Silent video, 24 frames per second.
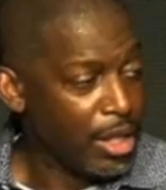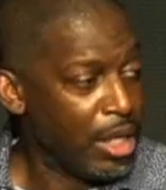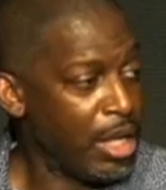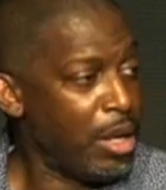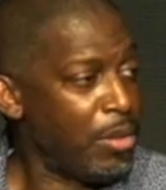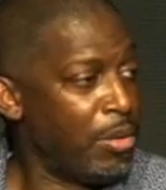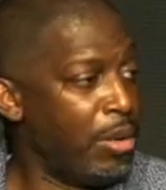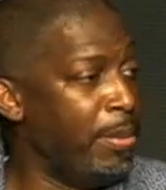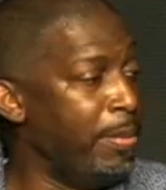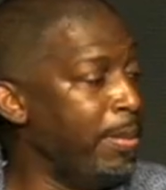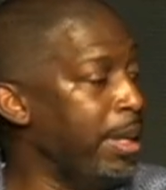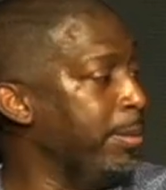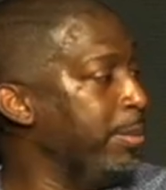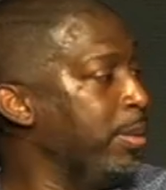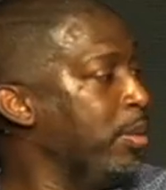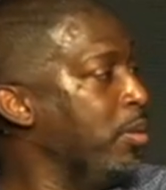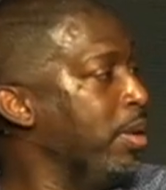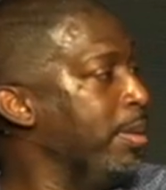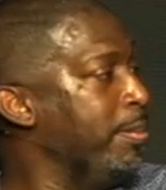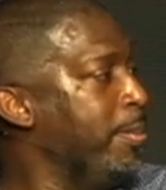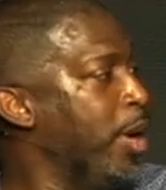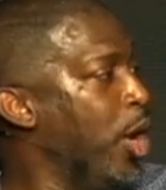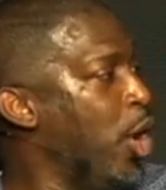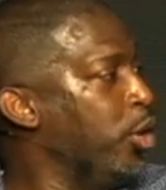Remember
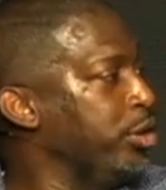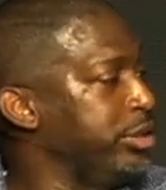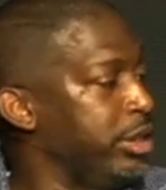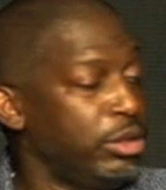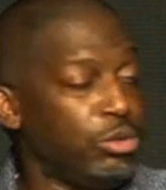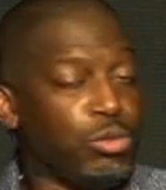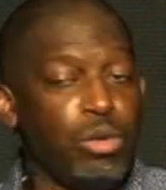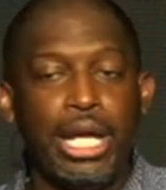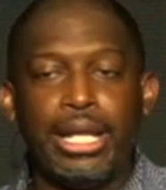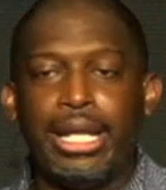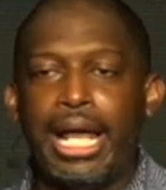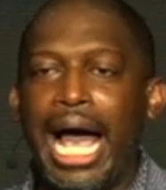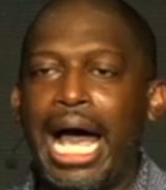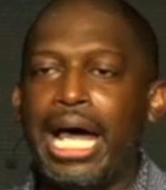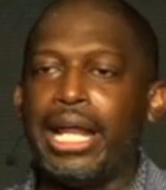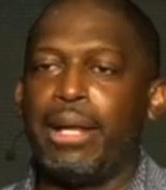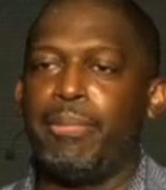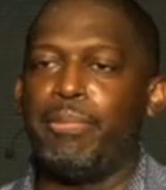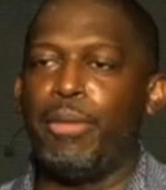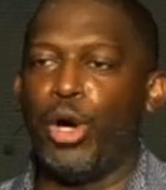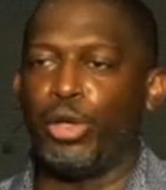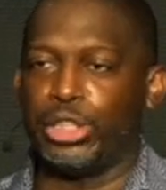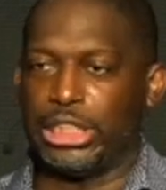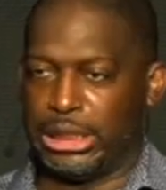with Moses, what how did
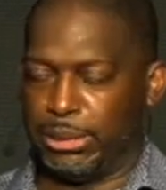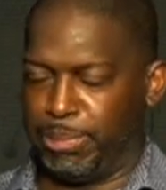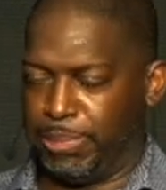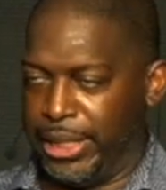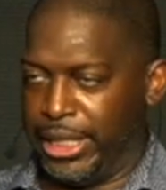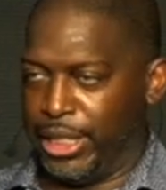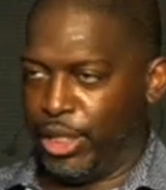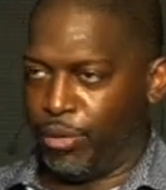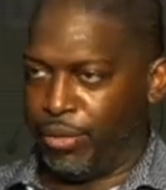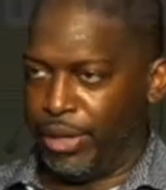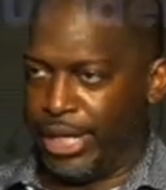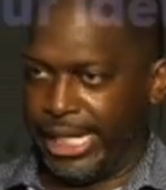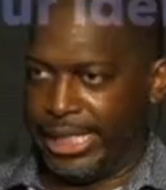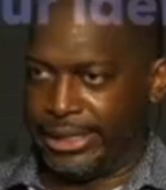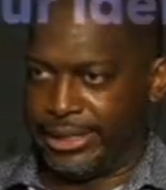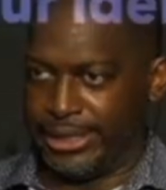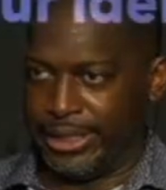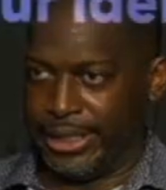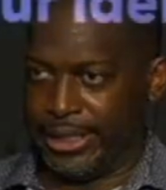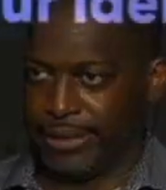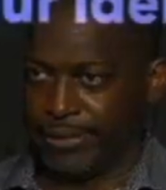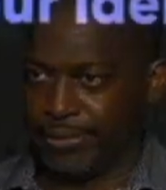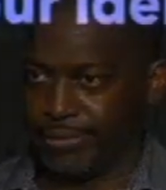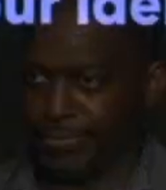Moses split the Red
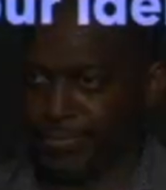Sea?